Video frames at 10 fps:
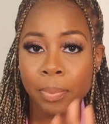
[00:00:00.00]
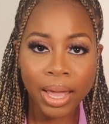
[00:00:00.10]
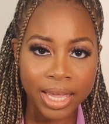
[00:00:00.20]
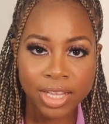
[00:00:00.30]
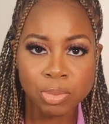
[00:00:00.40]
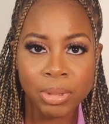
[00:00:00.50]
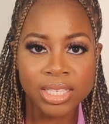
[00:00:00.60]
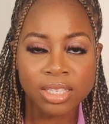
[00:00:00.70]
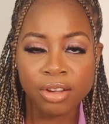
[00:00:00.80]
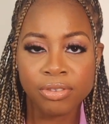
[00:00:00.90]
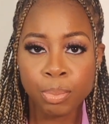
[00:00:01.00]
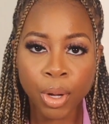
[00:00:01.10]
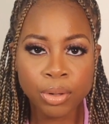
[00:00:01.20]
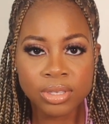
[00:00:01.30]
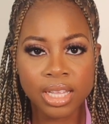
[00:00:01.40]
package my stuff and
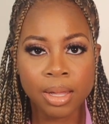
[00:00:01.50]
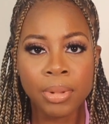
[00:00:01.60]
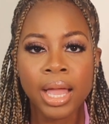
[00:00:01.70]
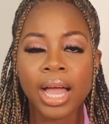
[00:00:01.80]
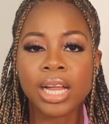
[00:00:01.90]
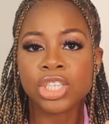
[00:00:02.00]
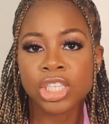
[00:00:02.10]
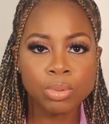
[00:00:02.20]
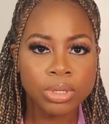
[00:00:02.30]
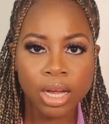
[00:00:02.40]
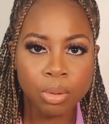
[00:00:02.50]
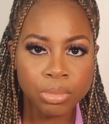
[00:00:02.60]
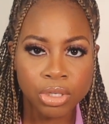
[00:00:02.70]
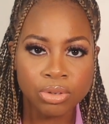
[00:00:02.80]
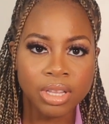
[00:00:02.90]
post them, and she would help
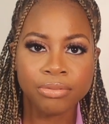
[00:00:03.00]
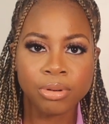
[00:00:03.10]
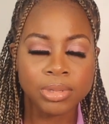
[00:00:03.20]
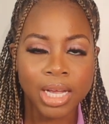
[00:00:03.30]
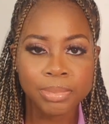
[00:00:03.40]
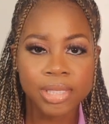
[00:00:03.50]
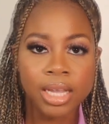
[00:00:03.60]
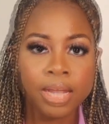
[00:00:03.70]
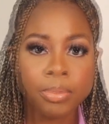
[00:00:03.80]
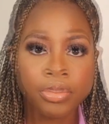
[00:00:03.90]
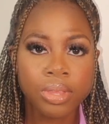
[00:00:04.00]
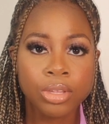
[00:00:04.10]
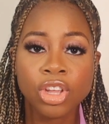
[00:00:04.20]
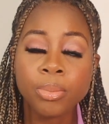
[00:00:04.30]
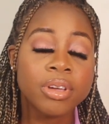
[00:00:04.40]
me do that from time to time.
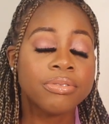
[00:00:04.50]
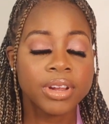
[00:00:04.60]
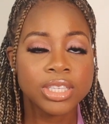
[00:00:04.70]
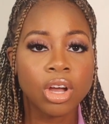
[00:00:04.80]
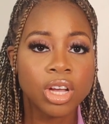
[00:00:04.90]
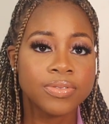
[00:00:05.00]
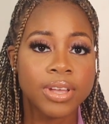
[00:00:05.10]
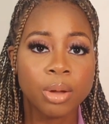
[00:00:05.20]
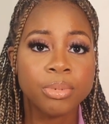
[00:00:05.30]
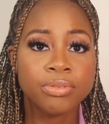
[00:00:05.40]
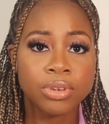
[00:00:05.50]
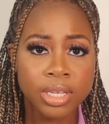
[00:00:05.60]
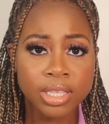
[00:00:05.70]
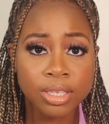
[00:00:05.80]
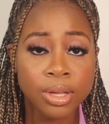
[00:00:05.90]
Don't be afraid to ask for help if you
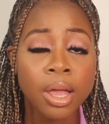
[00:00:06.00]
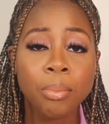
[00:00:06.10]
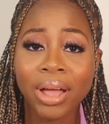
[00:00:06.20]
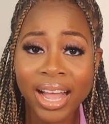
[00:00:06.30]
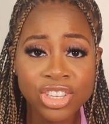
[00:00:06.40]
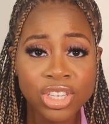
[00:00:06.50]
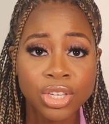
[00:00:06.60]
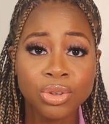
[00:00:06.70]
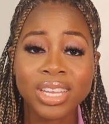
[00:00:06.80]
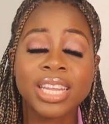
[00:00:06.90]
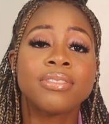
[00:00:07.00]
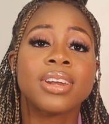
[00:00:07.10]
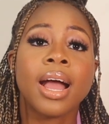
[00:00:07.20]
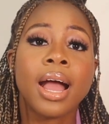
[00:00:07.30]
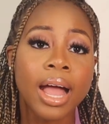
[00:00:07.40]
need to, but actually you can
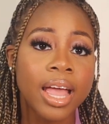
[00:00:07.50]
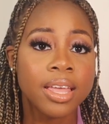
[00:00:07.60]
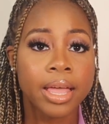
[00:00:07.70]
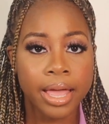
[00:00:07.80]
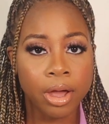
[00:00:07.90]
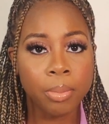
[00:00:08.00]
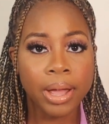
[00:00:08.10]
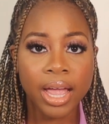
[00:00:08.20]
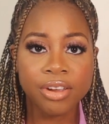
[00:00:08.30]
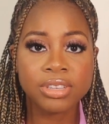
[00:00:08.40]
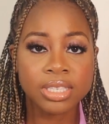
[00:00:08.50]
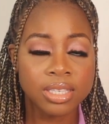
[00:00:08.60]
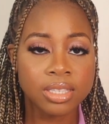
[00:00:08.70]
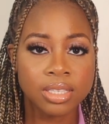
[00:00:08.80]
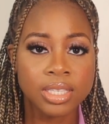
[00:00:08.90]
even hire help, hire
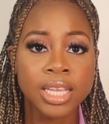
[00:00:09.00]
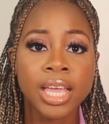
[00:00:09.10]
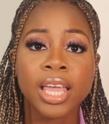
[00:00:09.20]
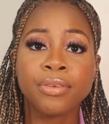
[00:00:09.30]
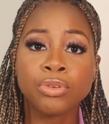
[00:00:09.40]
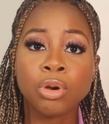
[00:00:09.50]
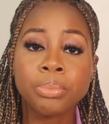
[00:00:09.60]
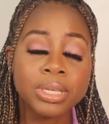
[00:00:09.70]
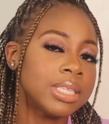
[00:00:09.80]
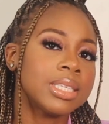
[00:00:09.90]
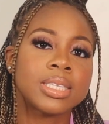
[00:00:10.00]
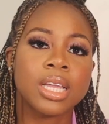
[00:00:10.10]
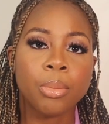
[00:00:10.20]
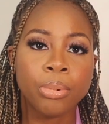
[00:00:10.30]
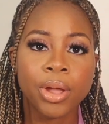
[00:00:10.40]
assistance. If your business is
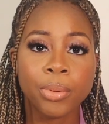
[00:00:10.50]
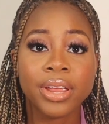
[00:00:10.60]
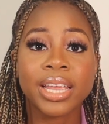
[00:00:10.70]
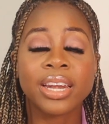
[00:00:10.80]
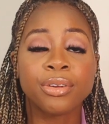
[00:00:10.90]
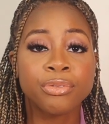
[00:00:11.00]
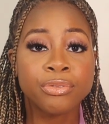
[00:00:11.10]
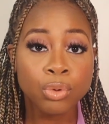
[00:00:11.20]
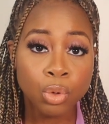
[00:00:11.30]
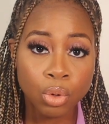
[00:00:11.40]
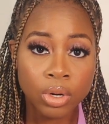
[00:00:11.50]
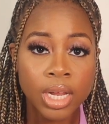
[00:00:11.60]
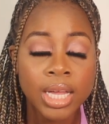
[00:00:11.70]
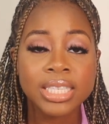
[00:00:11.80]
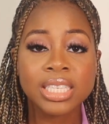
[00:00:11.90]
at a point where it can afford
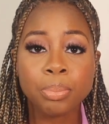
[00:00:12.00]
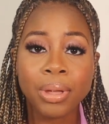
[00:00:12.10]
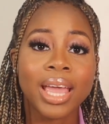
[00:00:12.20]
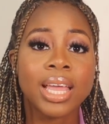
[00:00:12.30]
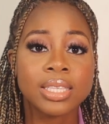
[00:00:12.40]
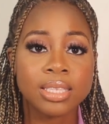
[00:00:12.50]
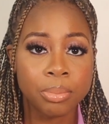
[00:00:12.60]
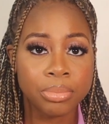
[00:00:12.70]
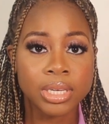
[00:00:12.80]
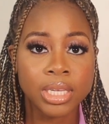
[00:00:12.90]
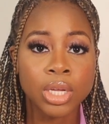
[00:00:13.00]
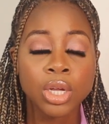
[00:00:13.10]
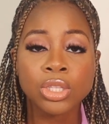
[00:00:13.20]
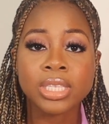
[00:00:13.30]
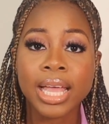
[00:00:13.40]
to pay somebody
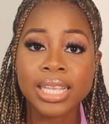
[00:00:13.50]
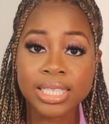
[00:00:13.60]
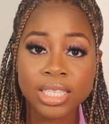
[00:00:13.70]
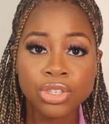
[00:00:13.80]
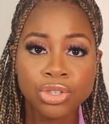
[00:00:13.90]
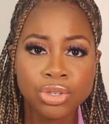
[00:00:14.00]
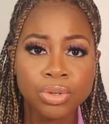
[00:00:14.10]
to assist